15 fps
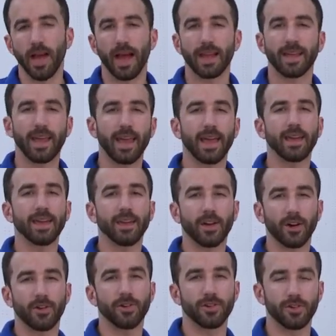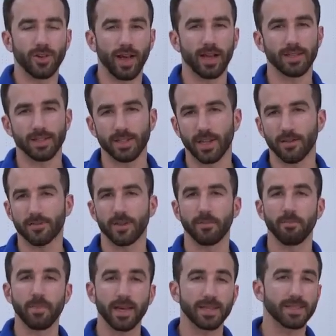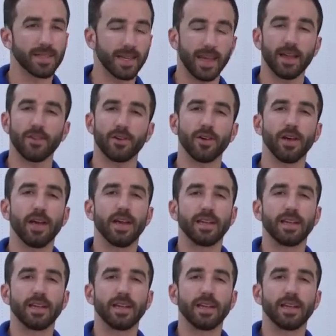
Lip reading: I can't encourage you guys enough to mix together